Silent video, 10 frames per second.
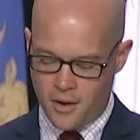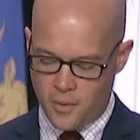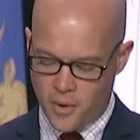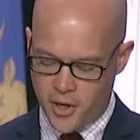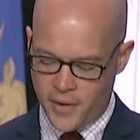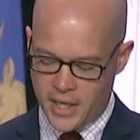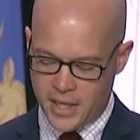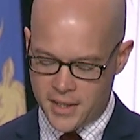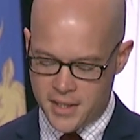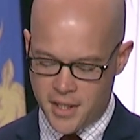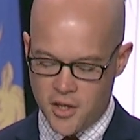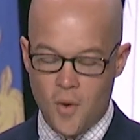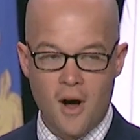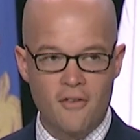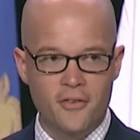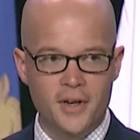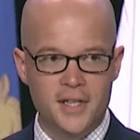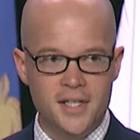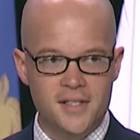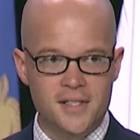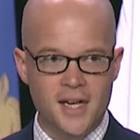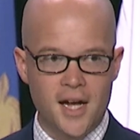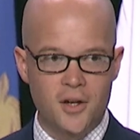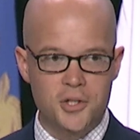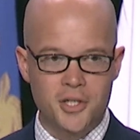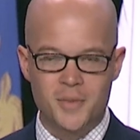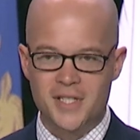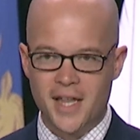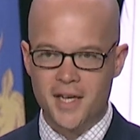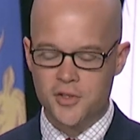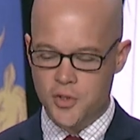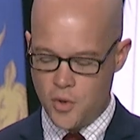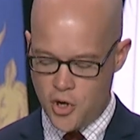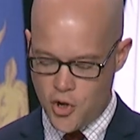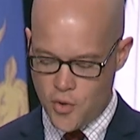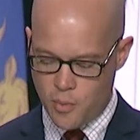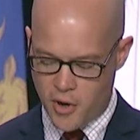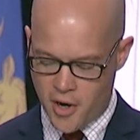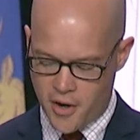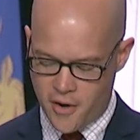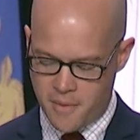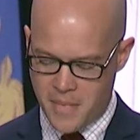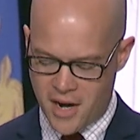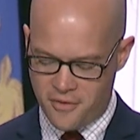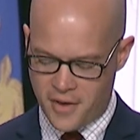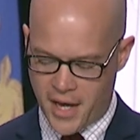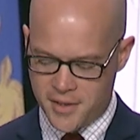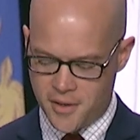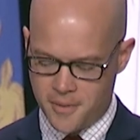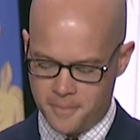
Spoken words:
we're going to continue offering these scholarships thanks to a new partner and benefactor.